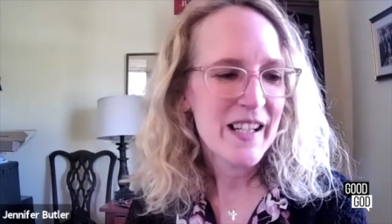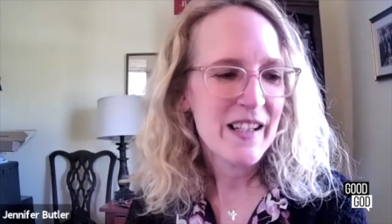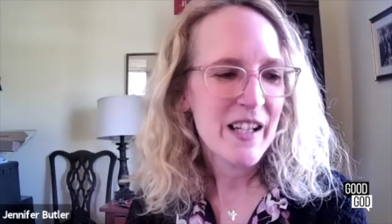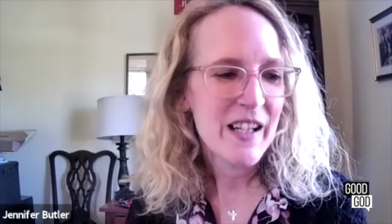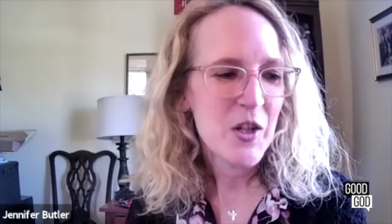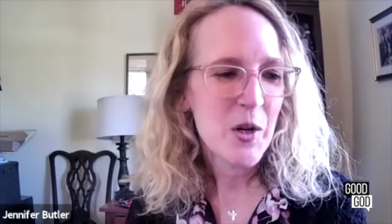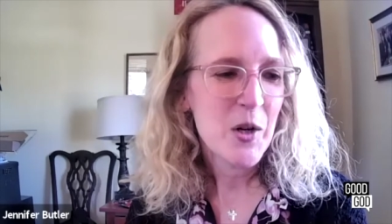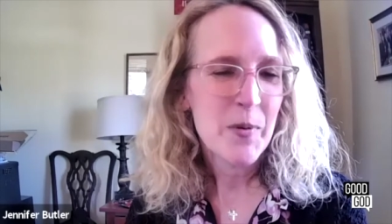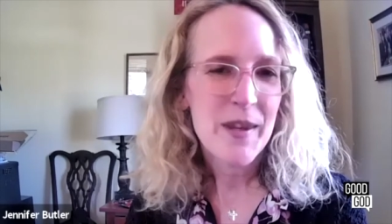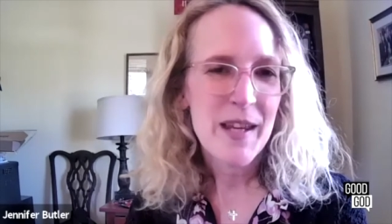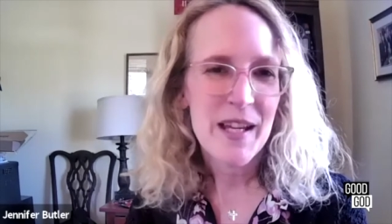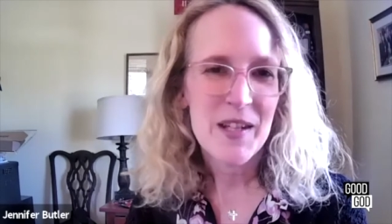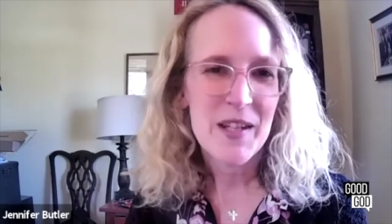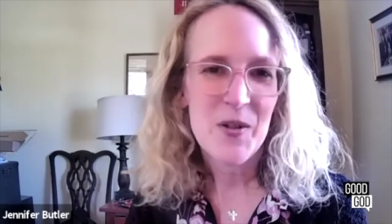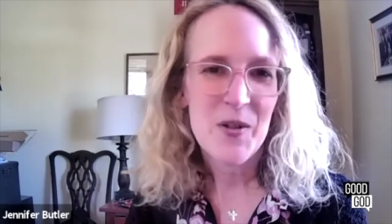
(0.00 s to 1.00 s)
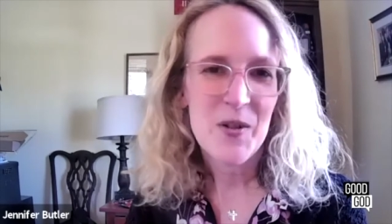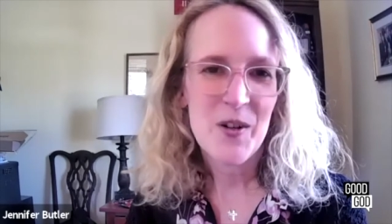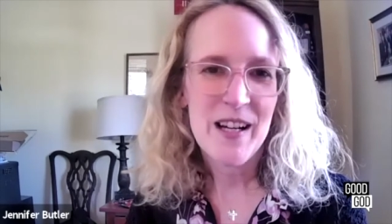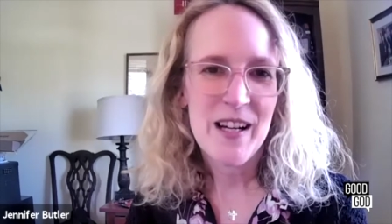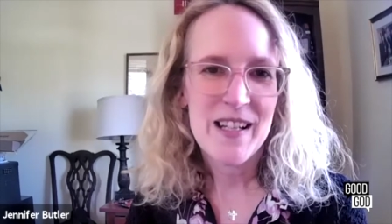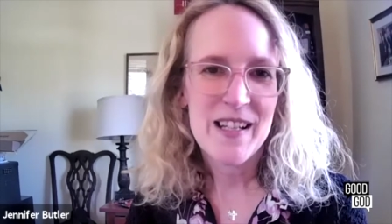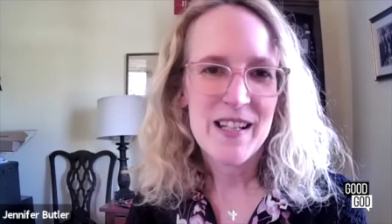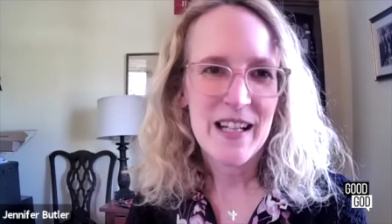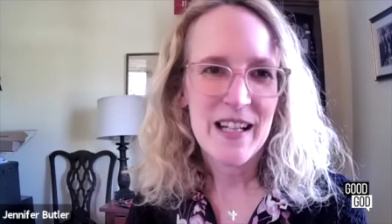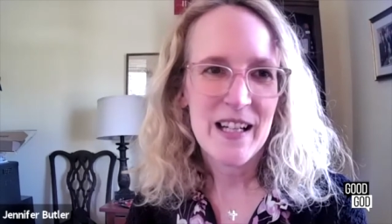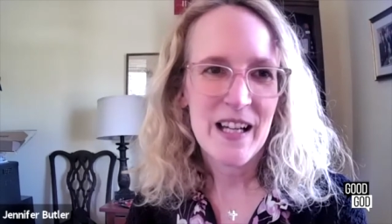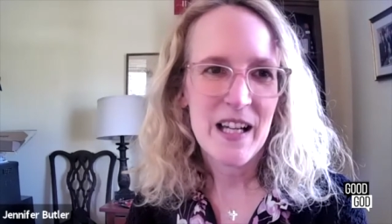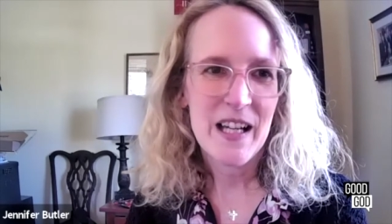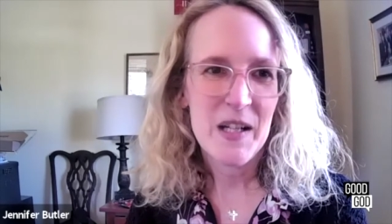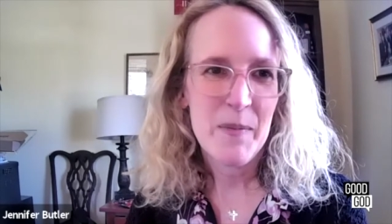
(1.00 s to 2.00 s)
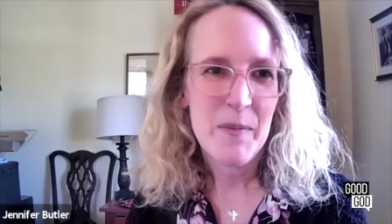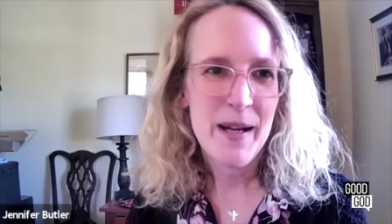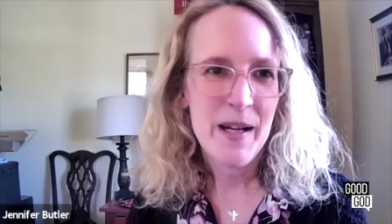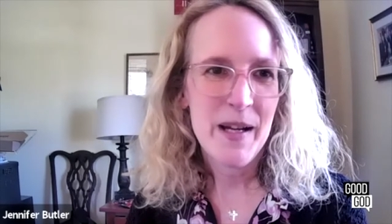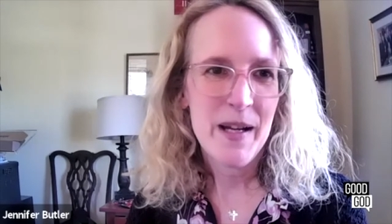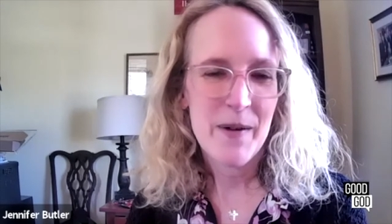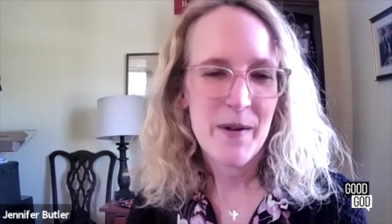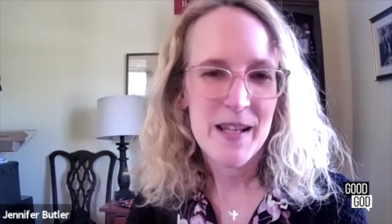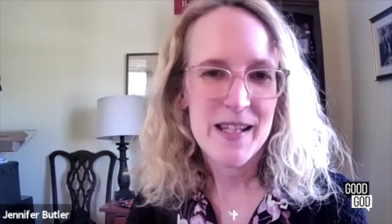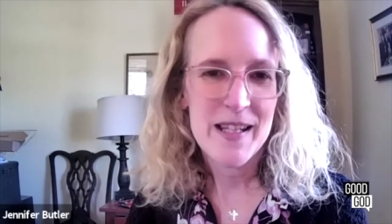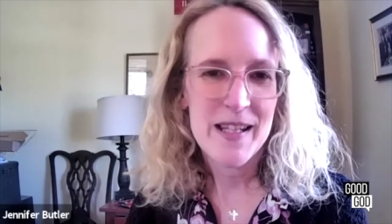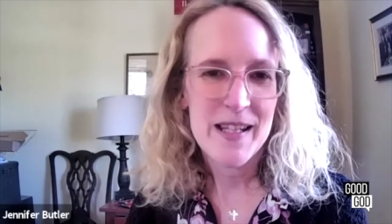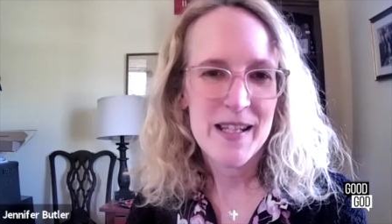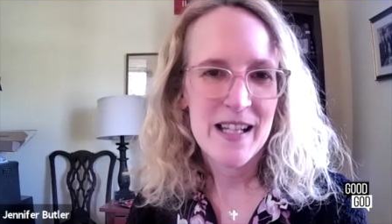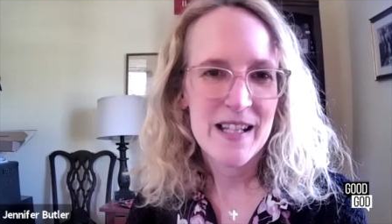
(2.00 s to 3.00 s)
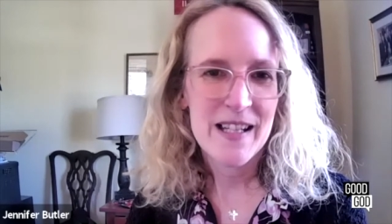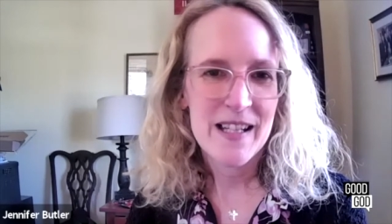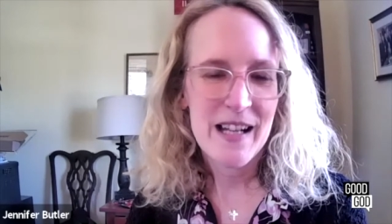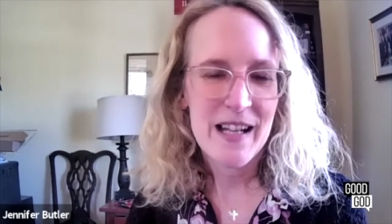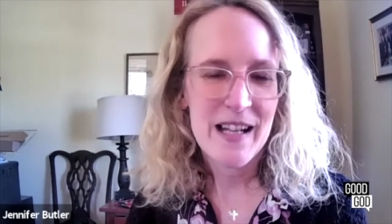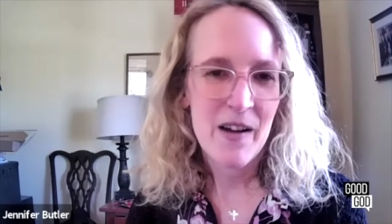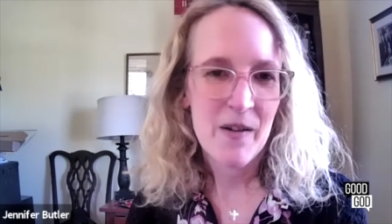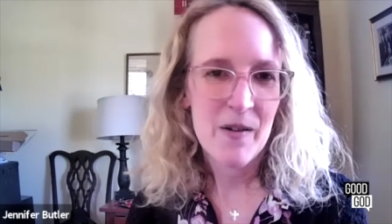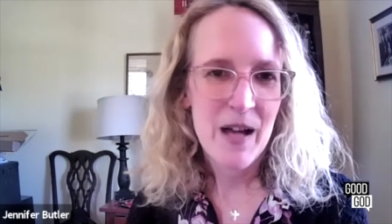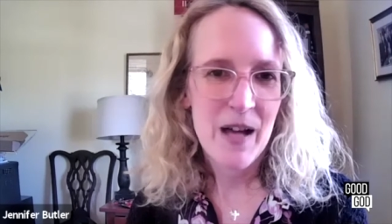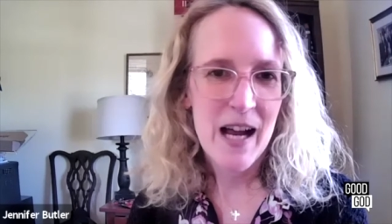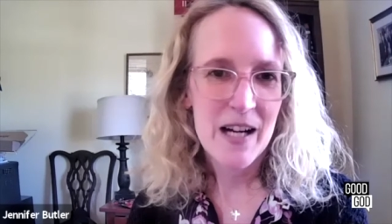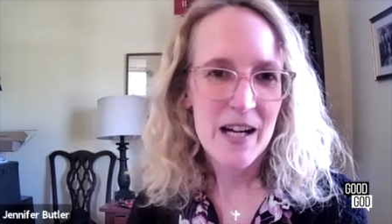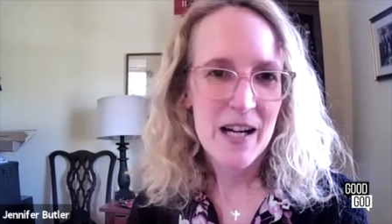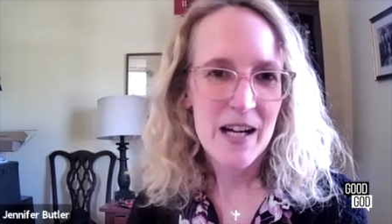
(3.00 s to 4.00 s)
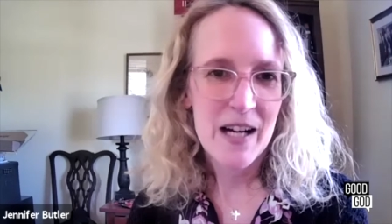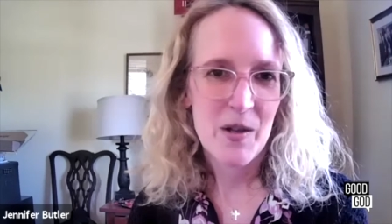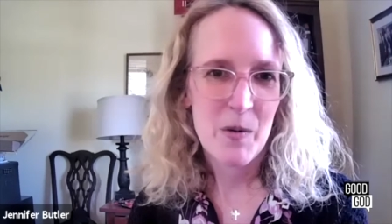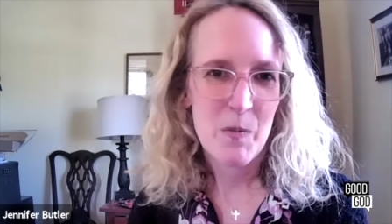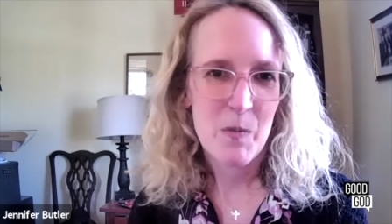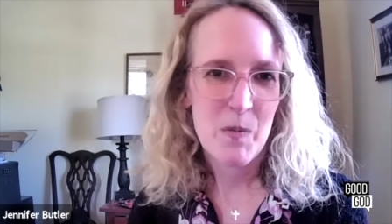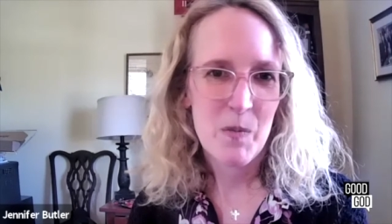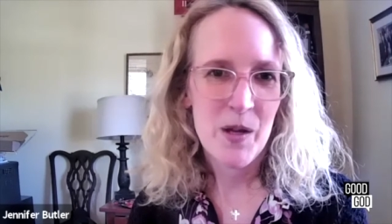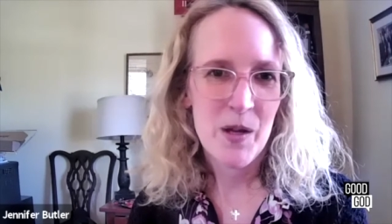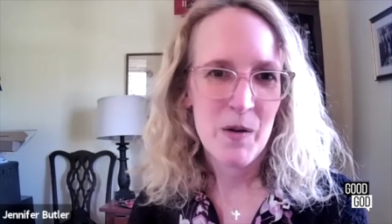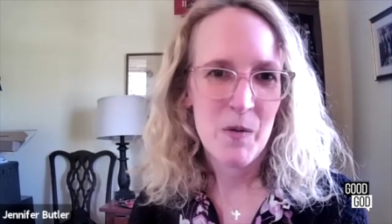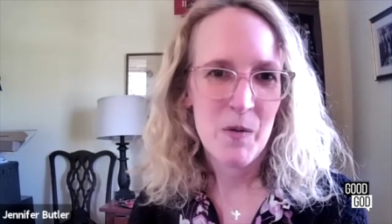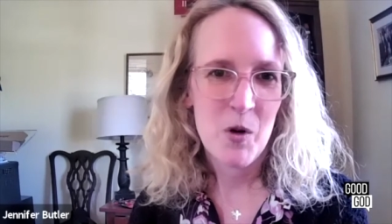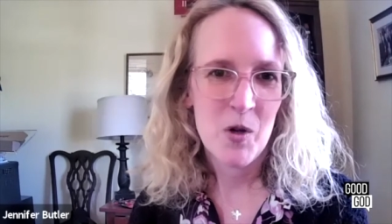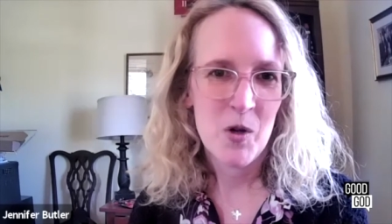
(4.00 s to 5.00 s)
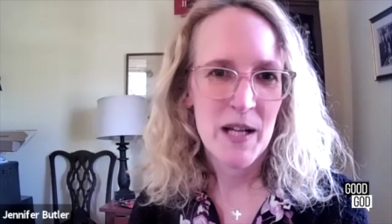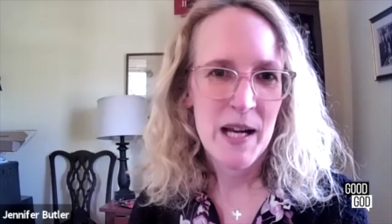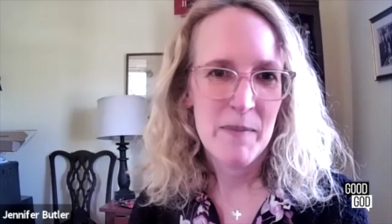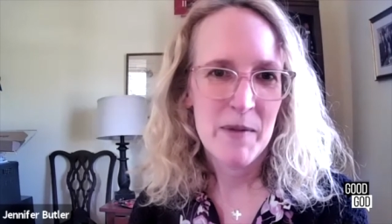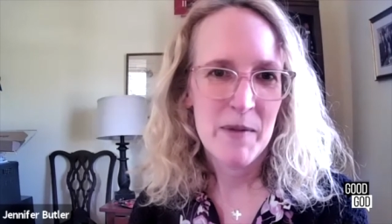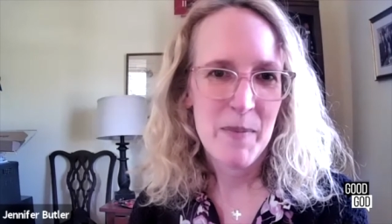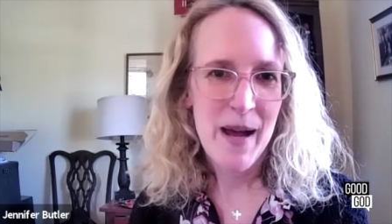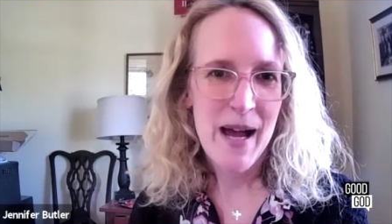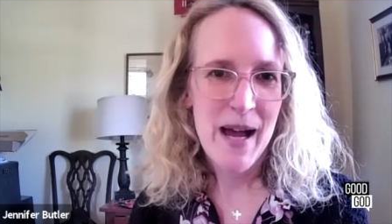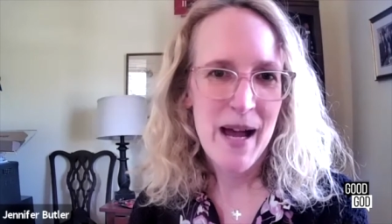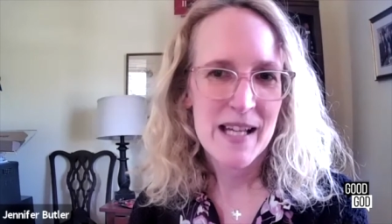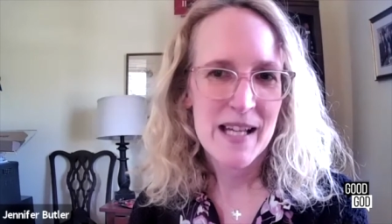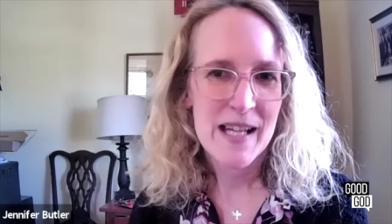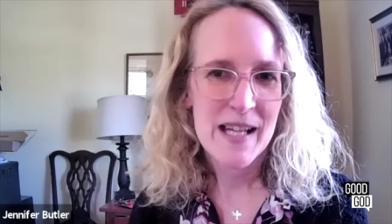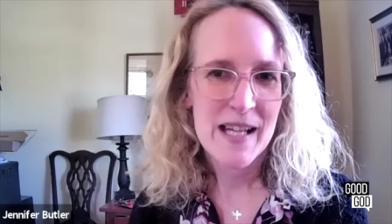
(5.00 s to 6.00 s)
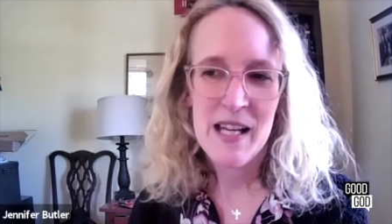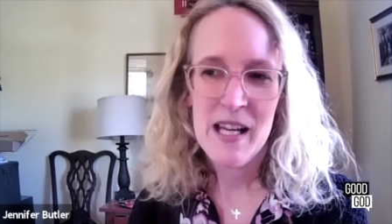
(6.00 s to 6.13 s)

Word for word: interpret that story as like a debate around science and how actually the world came to pass.